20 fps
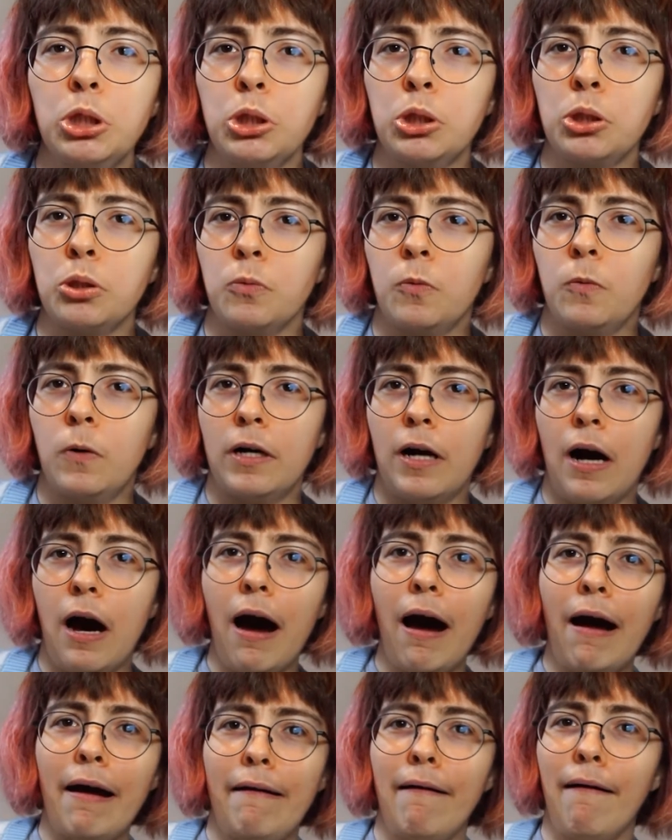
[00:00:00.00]
isn't what
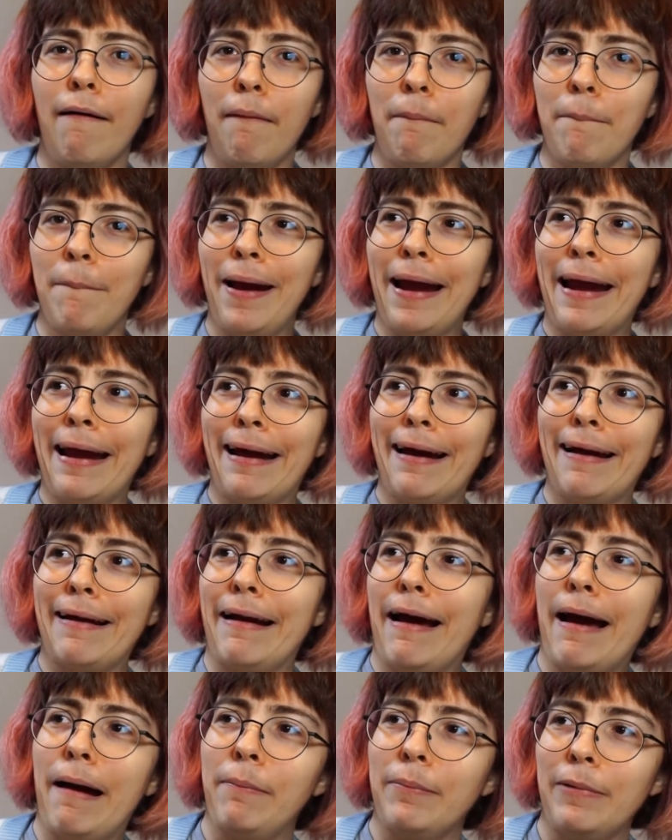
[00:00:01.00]
I, a man,
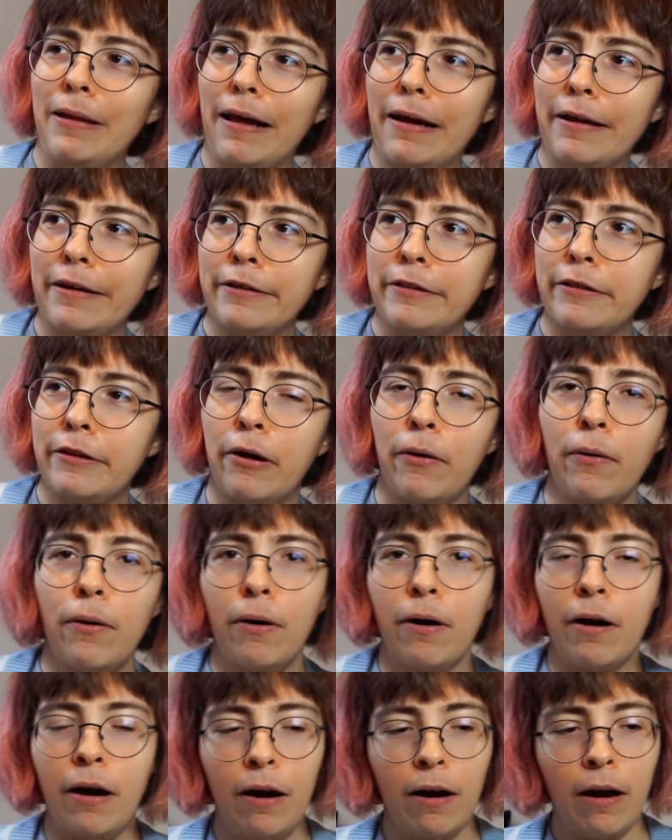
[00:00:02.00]
am like though,
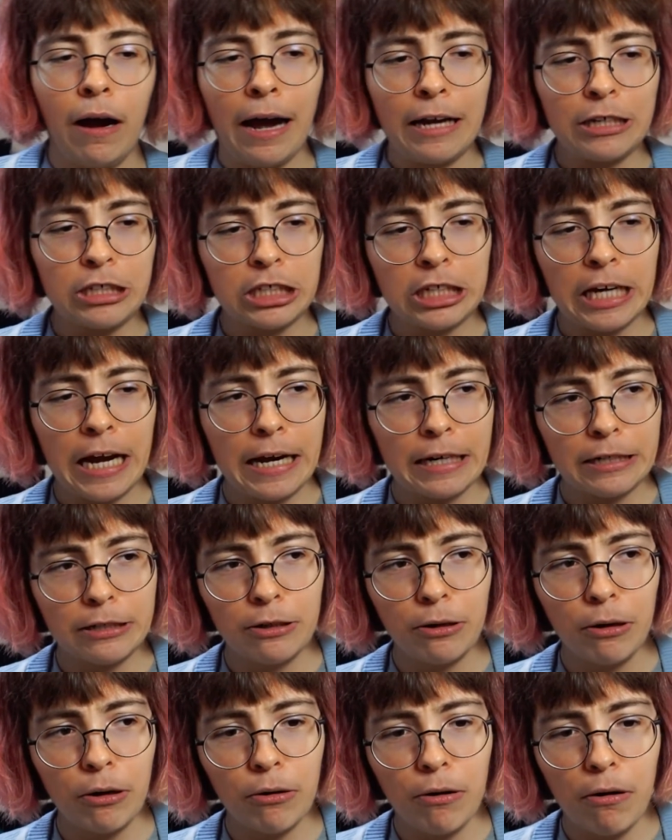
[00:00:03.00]
hashtag
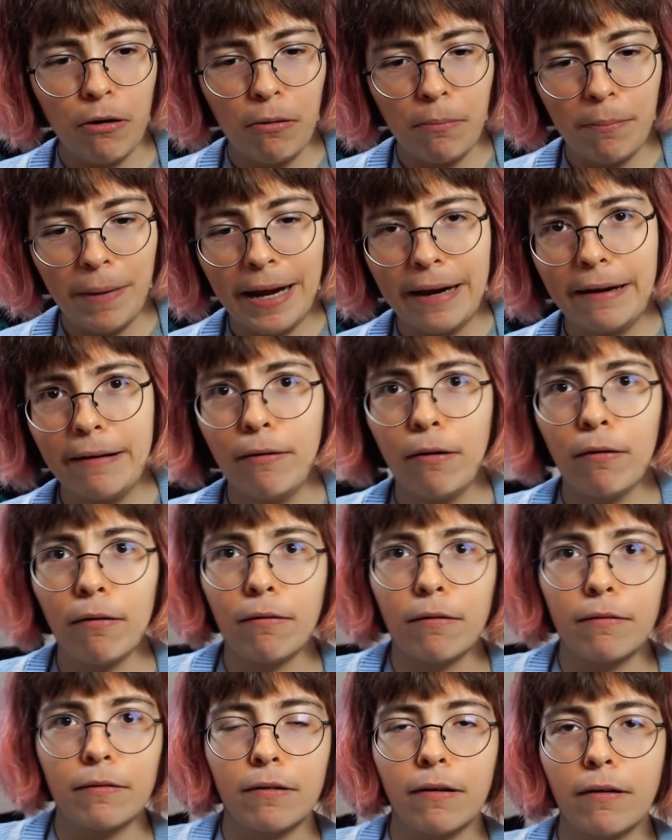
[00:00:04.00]
not all men,
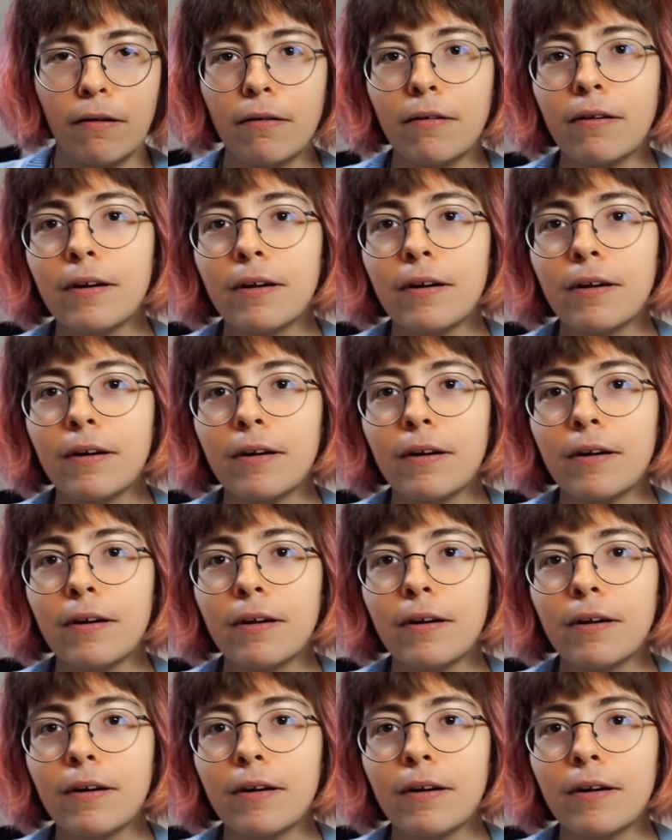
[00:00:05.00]
herder.